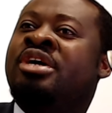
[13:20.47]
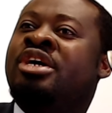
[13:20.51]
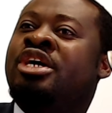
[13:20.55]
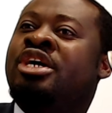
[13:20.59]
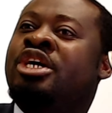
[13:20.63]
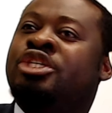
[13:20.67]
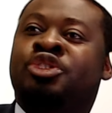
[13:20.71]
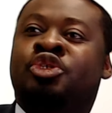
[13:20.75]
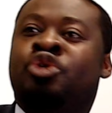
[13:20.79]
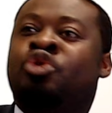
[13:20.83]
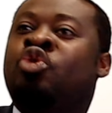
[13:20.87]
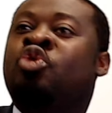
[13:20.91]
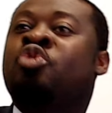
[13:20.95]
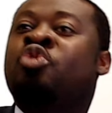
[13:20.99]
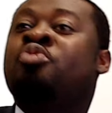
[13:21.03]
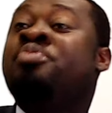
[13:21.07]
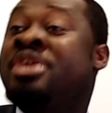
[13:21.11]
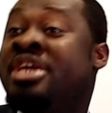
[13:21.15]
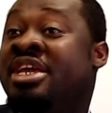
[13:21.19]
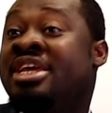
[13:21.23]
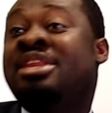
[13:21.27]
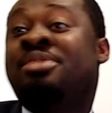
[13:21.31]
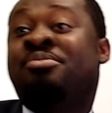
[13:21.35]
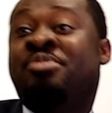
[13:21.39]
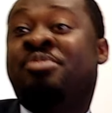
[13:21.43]
you could be
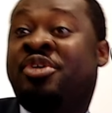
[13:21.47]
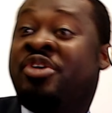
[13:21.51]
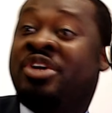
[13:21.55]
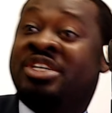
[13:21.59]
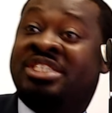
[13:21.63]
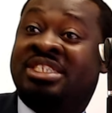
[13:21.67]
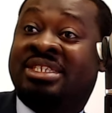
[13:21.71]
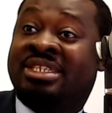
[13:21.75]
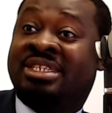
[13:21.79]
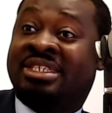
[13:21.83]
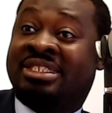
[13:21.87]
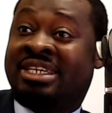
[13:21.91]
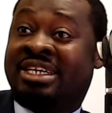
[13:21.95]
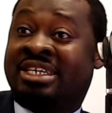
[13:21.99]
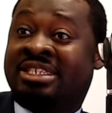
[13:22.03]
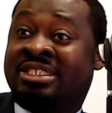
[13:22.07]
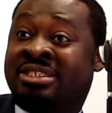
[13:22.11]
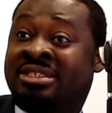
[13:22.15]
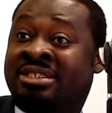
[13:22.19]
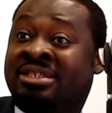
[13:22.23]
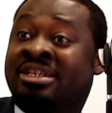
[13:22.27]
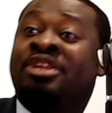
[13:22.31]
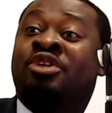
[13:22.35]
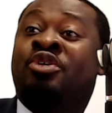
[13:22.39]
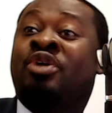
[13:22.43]
in immigration
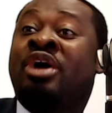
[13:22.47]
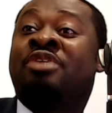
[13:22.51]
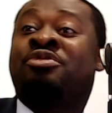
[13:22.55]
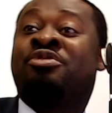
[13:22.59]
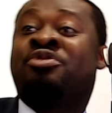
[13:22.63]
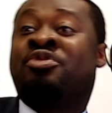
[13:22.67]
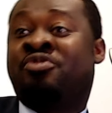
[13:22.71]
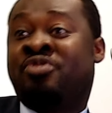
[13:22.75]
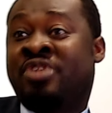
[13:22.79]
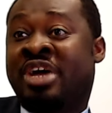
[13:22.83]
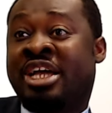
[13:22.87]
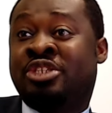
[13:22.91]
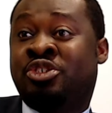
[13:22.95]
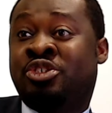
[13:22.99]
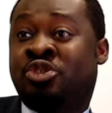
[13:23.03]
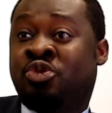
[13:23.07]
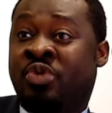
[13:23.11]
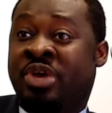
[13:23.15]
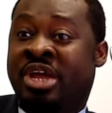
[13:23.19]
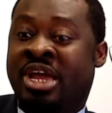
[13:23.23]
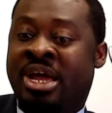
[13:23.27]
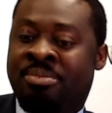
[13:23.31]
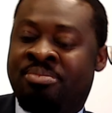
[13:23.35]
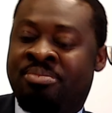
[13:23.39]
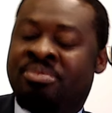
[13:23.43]
detention and you have to fight your way
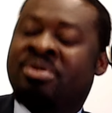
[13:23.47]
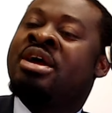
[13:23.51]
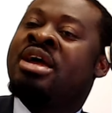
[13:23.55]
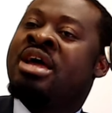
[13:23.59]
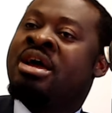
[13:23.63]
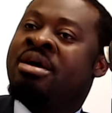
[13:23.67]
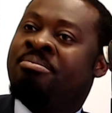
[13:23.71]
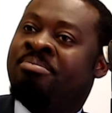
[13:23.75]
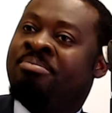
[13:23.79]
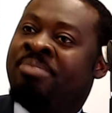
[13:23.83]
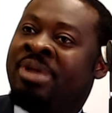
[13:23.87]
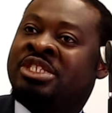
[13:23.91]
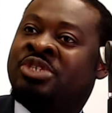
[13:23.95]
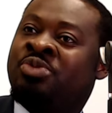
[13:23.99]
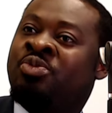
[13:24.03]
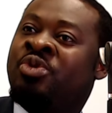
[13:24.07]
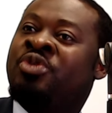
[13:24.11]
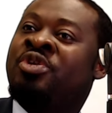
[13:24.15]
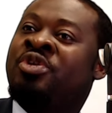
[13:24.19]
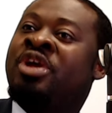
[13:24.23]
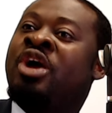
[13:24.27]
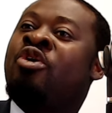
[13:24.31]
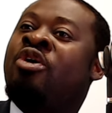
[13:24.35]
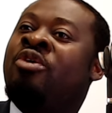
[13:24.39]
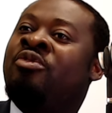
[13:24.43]
out. But when
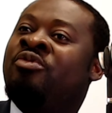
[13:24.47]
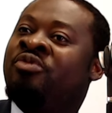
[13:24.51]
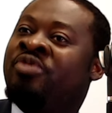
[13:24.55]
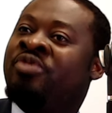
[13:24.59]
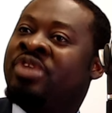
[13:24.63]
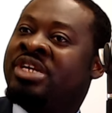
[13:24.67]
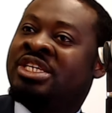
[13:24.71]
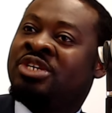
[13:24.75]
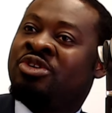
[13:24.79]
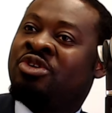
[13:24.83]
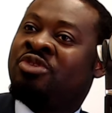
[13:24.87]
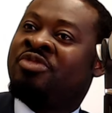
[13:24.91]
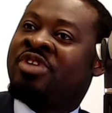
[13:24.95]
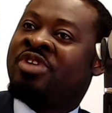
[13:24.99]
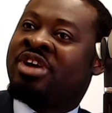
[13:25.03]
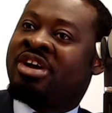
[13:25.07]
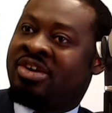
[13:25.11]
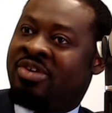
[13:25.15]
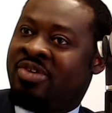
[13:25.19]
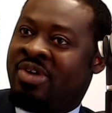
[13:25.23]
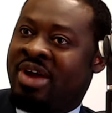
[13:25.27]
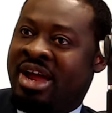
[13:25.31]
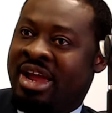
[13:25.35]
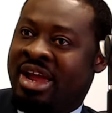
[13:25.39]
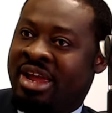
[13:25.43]
you're convicted of a
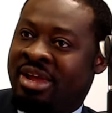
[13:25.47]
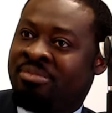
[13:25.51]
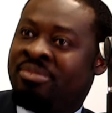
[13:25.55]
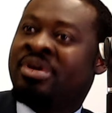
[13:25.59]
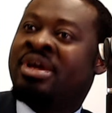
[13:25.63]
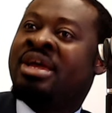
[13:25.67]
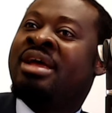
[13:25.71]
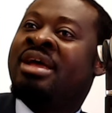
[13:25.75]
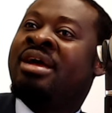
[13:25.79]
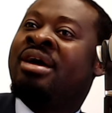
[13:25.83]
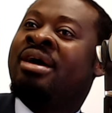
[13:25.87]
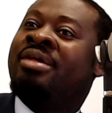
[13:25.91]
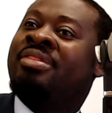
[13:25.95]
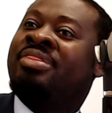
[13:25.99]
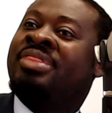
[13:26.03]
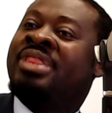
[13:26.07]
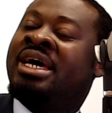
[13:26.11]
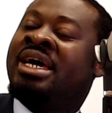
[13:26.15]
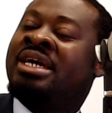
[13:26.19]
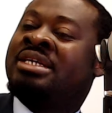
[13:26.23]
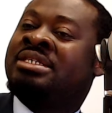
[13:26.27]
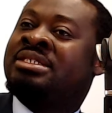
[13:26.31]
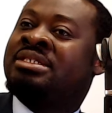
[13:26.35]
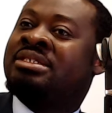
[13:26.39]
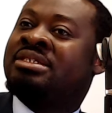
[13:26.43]
crime
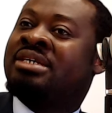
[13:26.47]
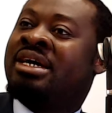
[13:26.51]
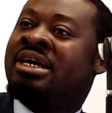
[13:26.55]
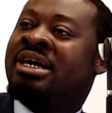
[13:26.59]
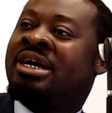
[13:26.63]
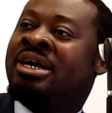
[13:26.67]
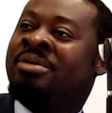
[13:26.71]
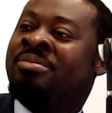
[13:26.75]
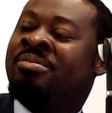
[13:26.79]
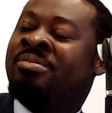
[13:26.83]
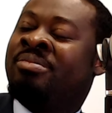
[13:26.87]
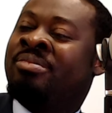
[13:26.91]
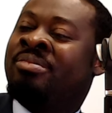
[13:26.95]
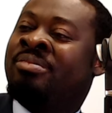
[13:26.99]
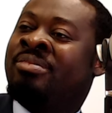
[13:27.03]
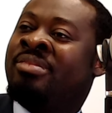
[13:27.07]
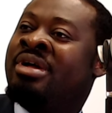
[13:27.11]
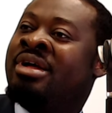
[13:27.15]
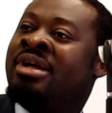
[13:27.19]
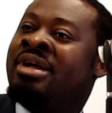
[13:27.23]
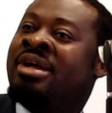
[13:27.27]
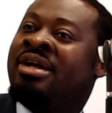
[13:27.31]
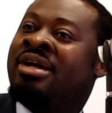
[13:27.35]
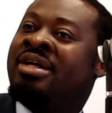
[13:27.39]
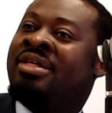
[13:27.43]
that
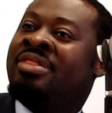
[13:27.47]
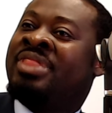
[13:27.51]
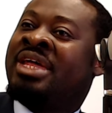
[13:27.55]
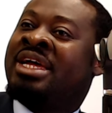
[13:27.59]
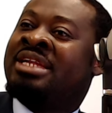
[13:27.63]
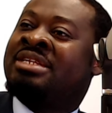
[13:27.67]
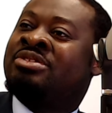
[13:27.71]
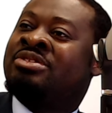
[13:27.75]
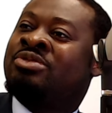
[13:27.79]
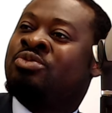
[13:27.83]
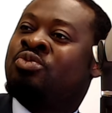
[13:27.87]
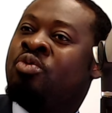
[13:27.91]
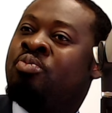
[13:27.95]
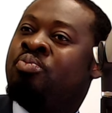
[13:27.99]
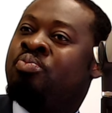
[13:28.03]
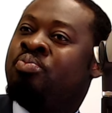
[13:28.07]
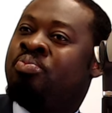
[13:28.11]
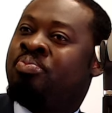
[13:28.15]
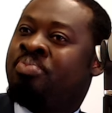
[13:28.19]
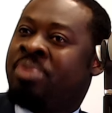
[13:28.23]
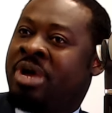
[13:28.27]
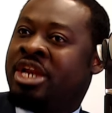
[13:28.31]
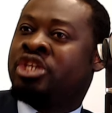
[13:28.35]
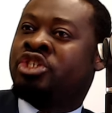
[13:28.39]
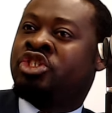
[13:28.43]
that will
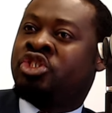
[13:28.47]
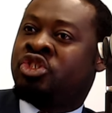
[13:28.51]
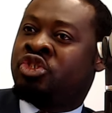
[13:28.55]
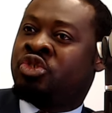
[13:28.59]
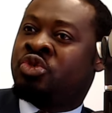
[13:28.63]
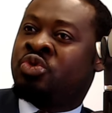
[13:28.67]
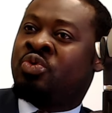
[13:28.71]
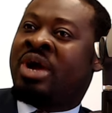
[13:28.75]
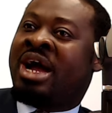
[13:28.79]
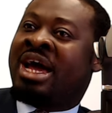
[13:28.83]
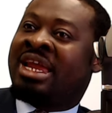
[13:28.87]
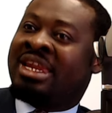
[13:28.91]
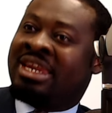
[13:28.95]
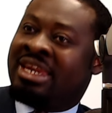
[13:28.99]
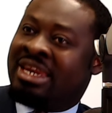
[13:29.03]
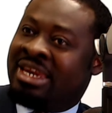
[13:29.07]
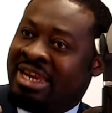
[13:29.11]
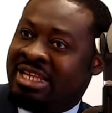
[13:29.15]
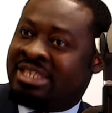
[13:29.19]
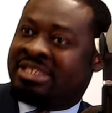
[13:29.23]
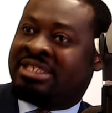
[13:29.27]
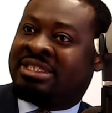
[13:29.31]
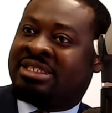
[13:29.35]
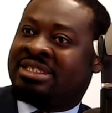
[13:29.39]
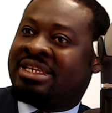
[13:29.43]
punish you at
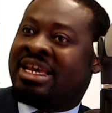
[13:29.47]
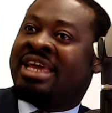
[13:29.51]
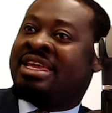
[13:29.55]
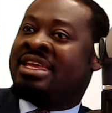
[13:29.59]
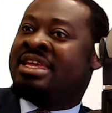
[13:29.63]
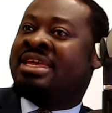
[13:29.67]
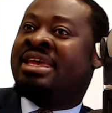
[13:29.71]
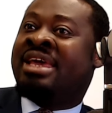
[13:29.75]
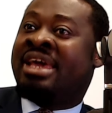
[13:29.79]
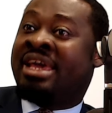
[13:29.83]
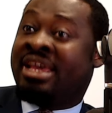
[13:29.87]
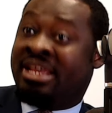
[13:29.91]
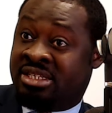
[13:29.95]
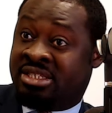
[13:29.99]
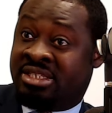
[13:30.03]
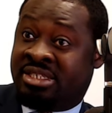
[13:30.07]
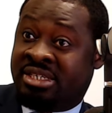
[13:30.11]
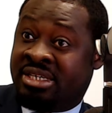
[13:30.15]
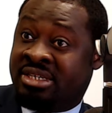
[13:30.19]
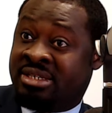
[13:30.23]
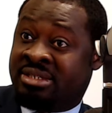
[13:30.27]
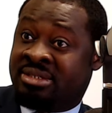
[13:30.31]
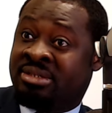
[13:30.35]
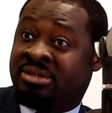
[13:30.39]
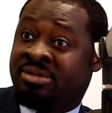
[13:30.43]
least a year in
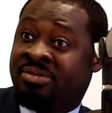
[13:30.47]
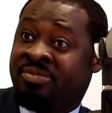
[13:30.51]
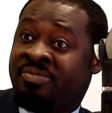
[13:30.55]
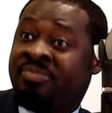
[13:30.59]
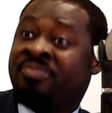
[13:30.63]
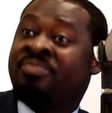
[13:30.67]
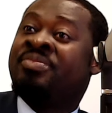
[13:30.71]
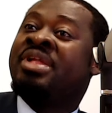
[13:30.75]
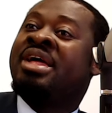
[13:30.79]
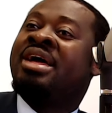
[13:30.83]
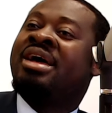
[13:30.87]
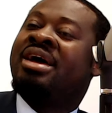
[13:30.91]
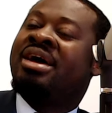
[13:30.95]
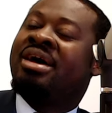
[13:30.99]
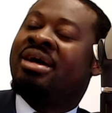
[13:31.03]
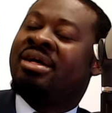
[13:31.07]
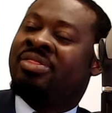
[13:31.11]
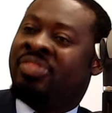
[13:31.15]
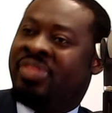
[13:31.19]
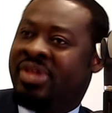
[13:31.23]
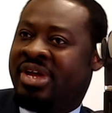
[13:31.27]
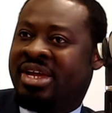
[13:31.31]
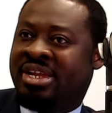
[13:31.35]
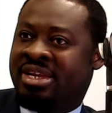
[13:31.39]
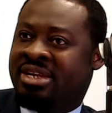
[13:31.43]
jail,
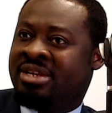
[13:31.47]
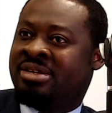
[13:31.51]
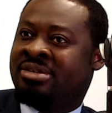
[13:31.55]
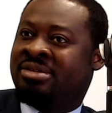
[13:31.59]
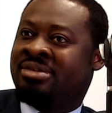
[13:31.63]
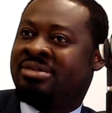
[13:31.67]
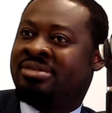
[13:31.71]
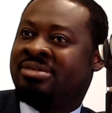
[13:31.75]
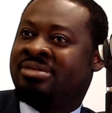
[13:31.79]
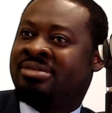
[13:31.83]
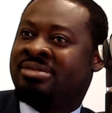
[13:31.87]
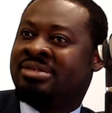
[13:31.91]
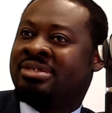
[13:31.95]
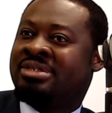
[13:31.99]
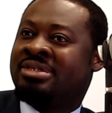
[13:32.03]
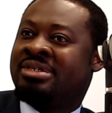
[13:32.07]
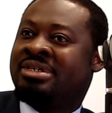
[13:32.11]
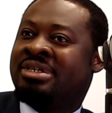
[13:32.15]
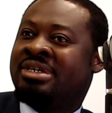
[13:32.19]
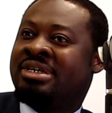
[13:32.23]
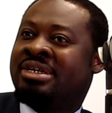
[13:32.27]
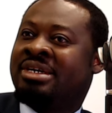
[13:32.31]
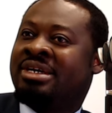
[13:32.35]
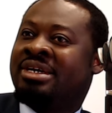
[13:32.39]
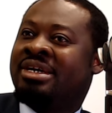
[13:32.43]
then
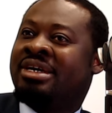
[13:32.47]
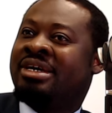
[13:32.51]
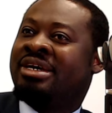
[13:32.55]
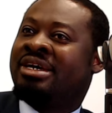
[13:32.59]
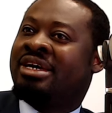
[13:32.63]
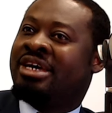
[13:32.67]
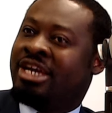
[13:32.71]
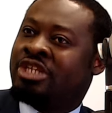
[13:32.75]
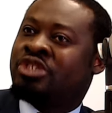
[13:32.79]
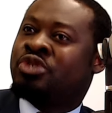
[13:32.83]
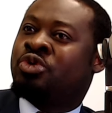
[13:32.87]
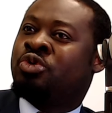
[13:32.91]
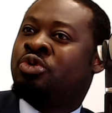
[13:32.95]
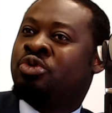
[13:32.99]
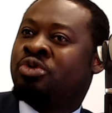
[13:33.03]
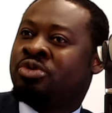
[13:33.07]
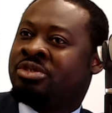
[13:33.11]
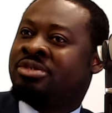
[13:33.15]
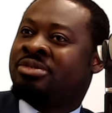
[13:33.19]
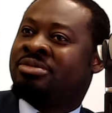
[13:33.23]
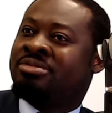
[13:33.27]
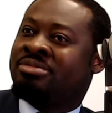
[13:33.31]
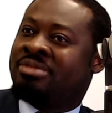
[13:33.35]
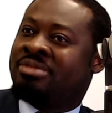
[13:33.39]
it could